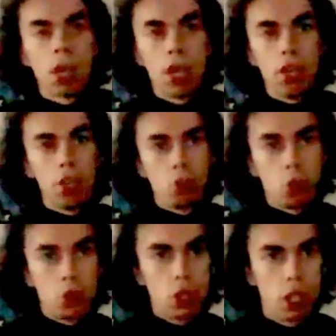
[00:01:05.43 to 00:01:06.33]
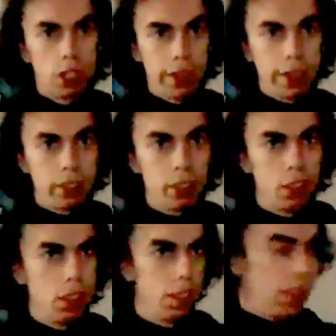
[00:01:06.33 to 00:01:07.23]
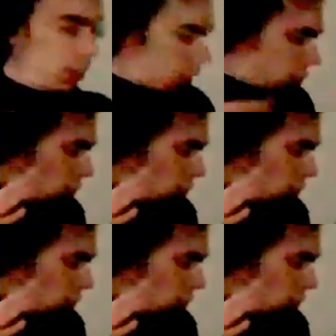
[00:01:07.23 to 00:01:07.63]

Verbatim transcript: and I will say that. That is